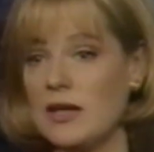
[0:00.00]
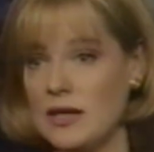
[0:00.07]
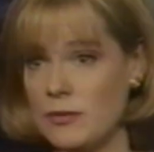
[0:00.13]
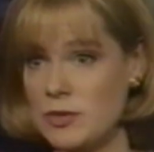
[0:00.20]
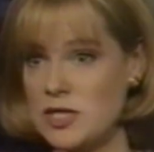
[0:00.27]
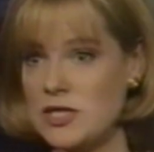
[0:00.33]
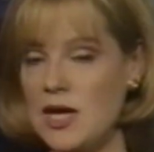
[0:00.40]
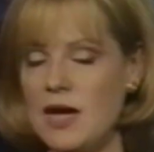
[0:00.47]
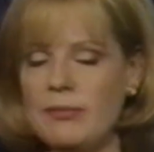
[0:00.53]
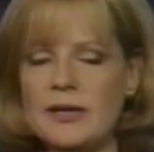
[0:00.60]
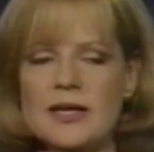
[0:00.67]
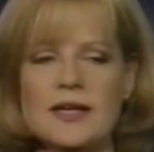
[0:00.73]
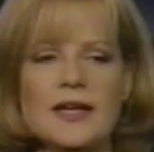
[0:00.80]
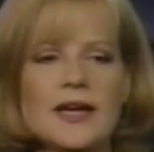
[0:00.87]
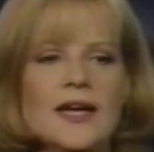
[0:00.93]
And we're stopping.
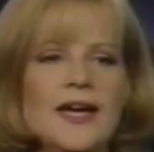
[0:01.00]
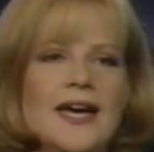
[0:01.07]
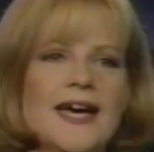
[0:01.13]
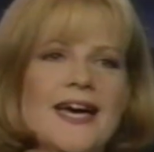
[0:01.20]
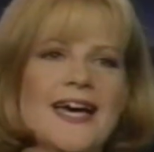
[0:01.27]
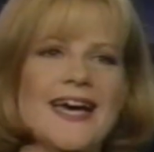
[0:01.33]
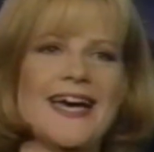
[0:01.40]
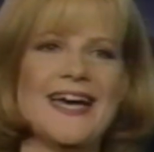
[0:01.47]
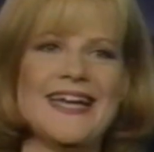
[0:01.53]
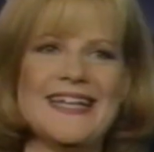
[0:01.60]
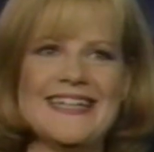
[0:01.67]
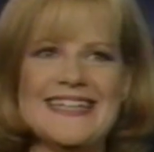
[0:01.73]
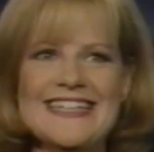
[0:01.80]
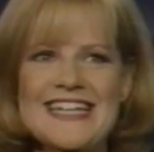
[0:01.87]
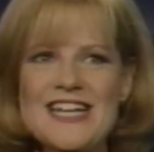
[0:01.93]
Yeah.
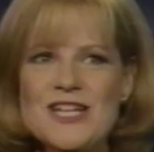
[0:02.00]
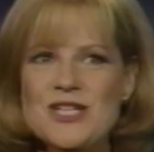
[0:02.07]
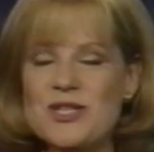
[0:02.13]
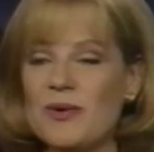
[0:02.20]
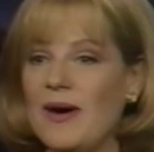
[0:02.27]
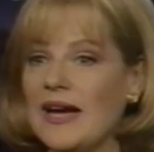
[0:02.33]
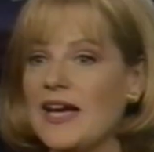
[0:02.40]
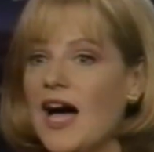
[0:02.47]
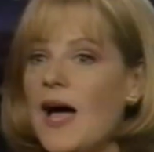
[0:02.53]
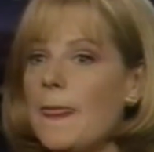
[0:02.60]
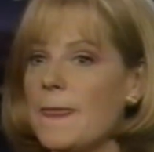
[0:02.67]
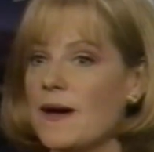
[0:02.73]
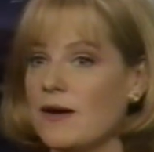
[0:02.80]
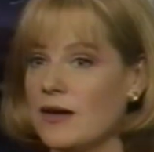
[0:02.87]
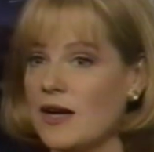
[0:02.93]
And so I got
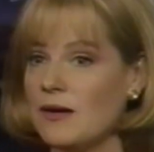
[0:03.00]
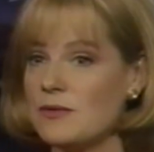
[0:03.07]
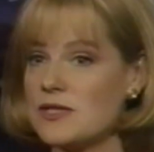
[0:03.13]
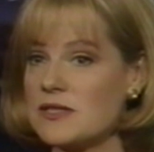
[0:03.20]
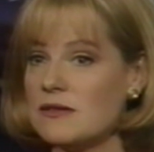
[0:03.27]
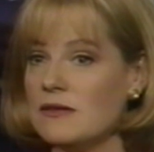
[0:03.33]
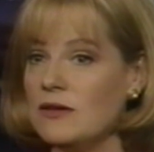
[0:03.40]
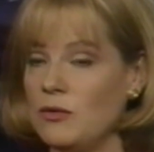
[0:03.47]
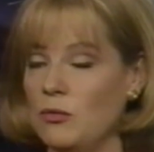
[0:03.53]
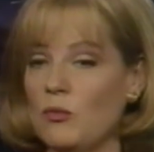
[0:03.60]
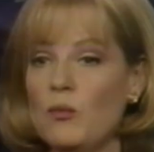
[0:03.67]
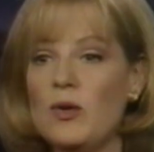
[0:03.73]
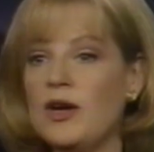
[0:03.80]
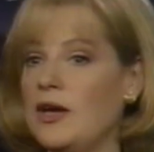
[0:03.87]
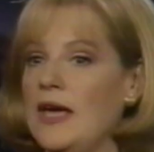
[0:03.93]
there, and I was
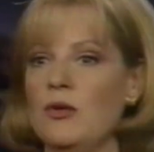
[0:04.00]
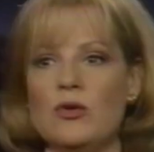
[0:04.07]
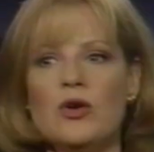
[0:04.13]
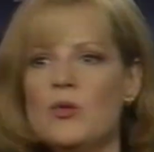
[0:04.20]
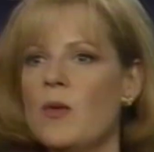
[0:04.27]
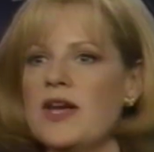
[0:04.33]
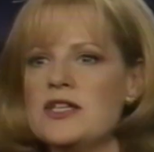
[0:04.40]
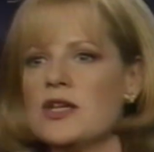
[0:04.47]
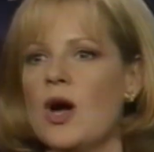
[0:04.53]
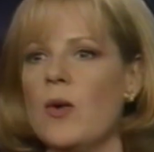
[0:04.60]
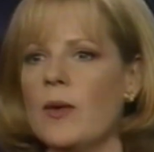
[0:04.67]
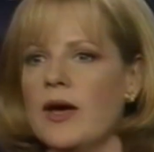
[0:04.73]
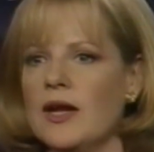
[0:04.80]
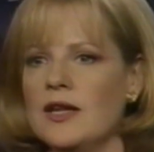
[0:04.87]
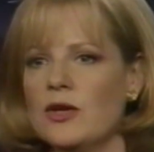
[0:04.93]
couldn't wait to go
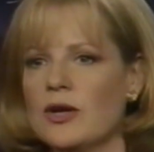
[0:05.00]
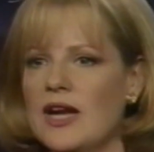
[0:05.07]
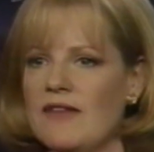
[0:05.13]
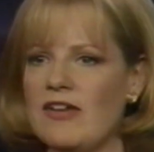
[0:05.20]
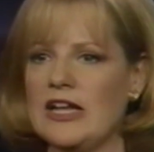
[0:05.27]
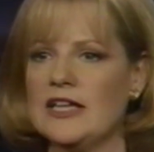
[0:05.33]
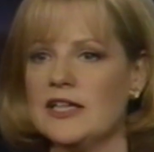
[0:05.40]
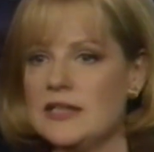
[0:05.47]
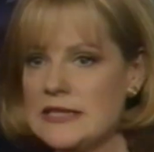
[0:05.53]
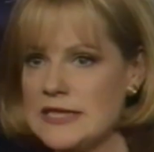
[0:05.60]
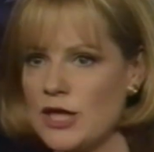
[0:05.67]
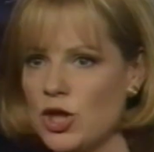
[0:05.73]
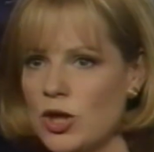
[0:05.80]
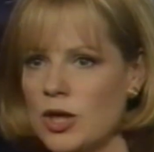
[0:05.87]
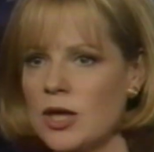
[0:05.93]
in. And they're going to have, like, a little
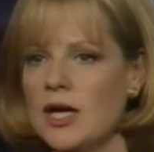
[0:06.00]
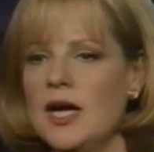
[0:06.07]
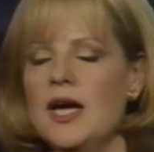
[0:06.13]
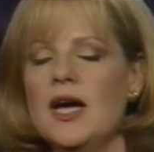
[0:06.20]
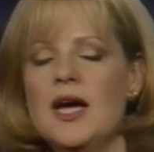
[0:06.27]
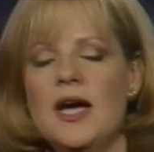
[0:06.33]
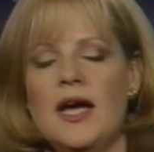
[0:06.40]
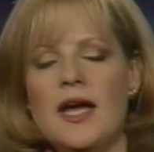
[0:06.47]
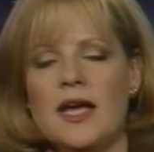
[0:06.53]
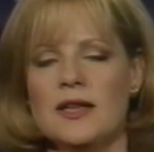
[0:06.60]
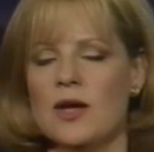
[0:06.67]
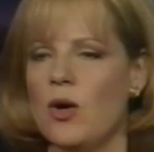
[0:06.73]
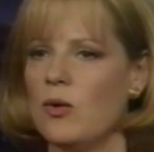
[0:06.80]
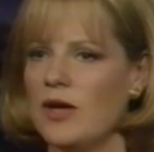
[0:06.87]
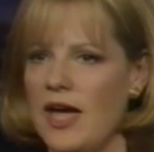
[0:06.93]
dinner, and the
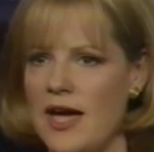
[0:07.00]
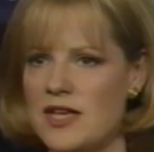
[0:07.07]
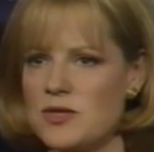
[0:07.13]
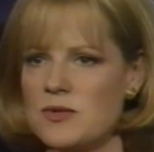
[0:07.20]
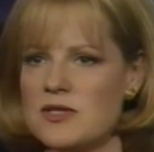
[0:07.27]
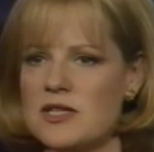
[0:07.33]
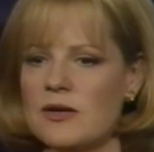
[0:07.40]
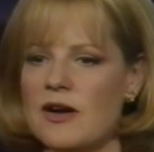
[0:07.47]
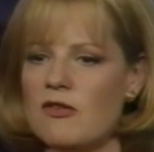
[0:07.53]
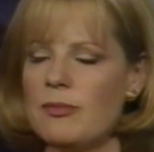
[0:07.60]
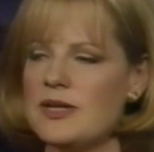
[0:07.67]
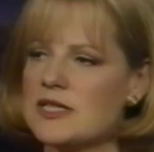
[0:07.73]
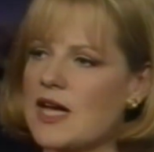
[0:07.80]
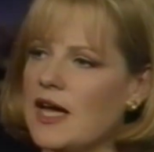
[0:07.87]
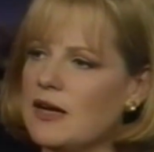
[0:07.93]
whole cast was there, and
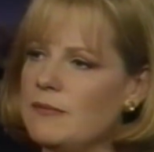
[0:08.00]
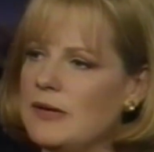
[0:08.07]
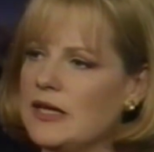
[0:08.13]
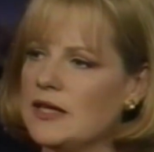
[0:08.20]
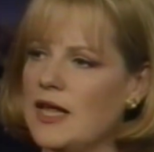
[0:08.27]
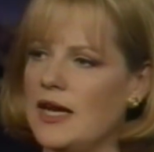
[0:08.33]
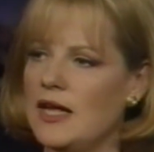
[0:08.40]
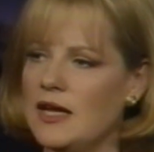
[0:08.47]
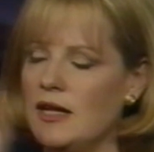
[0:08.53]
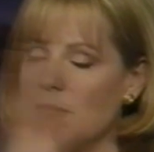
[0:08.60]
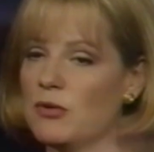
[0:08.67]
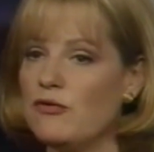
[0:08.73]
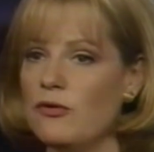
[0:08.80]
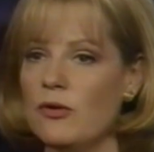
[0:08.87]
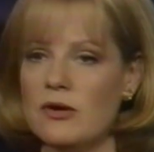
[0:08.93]
everybody's kind of being let in. And
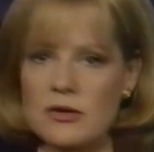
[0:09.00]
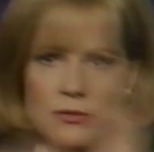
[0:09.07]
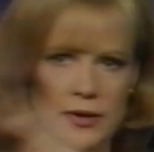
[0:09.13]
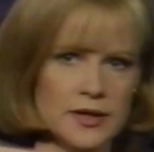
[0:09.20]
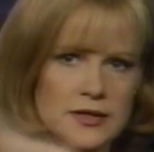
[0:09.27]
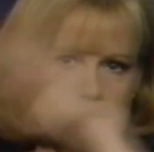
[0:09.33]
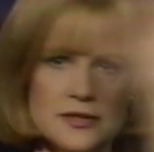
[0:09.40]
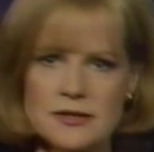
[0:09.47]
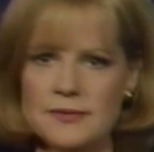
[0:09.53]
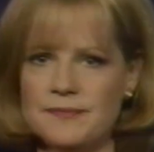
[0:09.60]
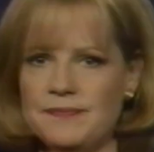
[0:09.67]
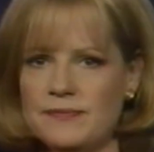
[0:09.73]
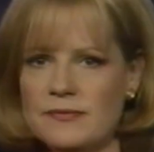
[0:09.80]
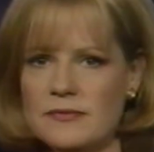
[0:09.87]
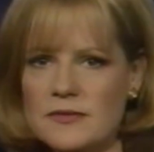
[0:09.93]
before you went,
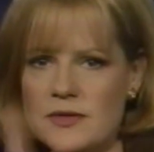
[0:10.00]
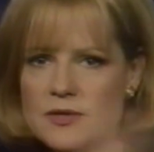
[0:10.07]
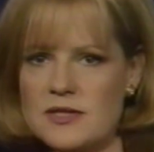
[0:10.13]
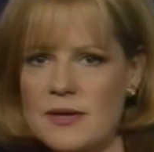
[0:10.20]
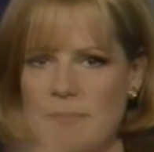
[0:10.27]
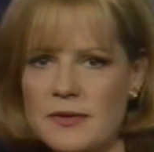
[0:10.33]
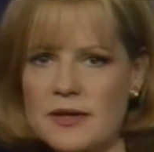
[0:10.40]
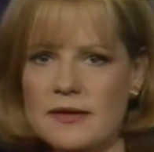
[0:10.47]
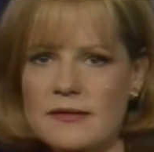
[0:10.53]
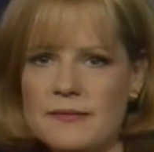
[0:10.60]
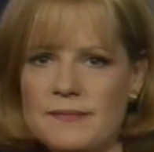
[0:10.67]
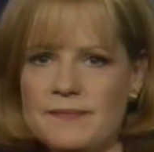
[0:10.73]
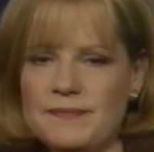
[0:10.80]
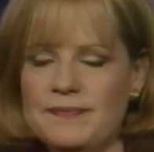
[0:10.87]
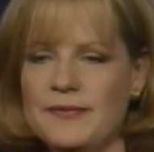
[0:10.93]
there's something
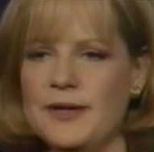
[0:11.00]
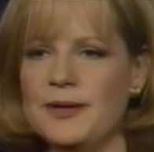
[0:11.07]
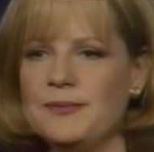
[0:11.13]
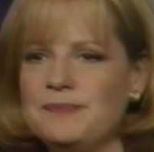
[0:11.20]
there.